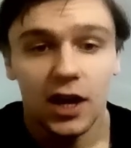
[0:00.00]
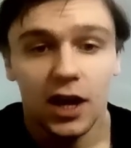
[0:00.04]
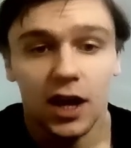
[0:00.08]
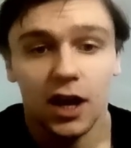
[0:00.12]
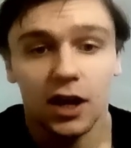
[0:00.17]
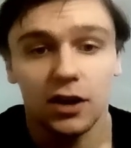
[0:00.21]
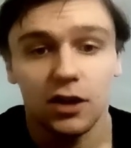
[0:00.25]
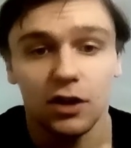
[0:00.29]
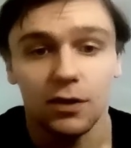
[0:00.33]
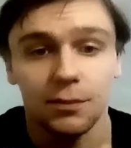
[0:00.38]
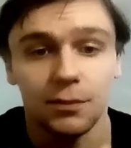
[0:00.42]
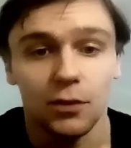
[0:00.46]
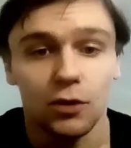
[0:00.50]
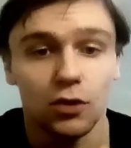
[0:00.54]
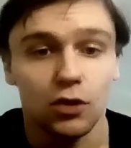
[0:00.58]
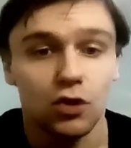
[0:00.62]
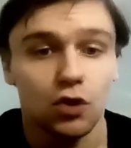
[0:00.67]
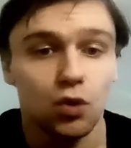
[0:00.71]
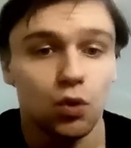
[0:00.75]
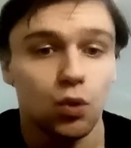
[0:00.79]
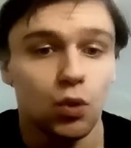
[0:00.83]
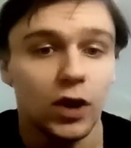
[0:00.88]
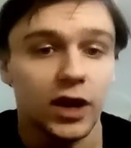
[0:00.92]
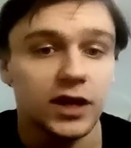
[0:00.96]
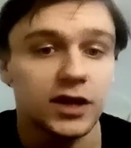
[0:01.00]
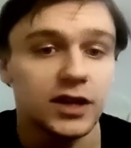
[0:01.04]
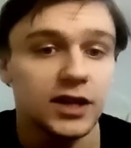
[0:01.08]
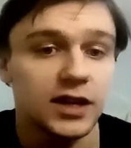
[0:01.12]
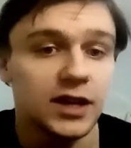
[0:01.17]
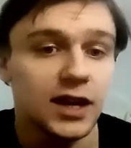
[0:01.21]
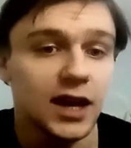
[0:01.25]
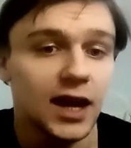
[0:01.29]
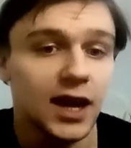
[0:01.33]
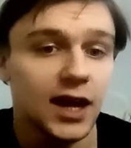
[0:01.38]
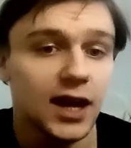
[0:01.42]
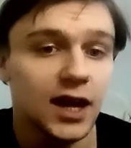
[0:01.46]
a lot more
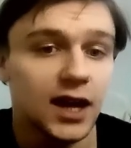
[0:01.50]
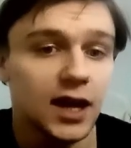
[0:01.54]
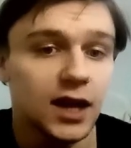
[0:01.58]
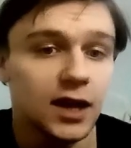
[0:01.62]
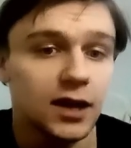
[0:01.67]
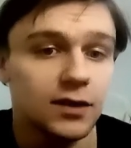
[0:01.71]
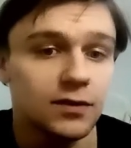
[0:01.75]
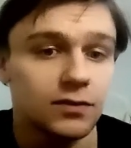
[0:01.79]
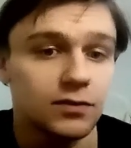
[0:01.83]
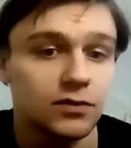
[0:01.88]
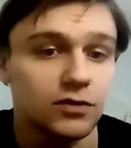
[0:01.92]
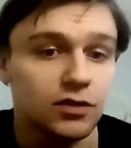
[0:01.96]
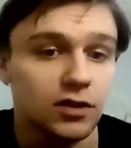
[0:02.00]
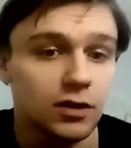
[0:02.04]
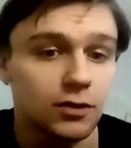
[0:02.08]
quickly and